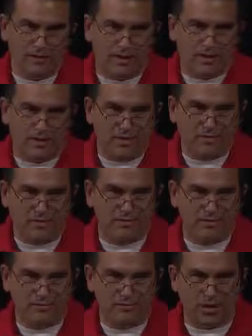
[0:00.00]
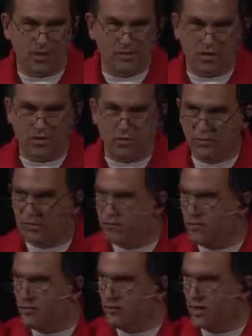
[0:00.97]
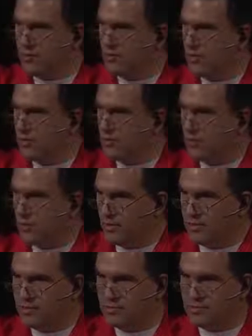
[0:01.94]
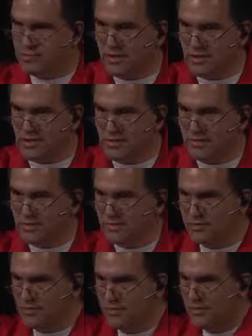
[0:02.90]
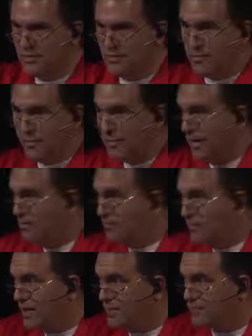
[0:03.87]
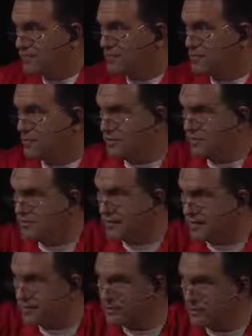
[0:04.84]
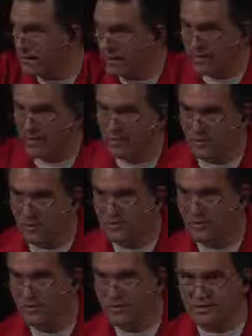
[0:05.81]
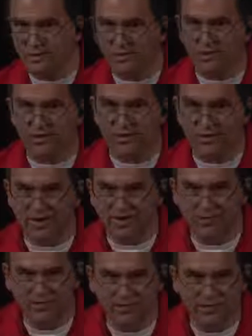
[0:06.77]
And lo and behold, there's a little whiteboard with all these teams. I'm like, yep, I'll do the facilities. I can do that. I do that for the men's club all the time.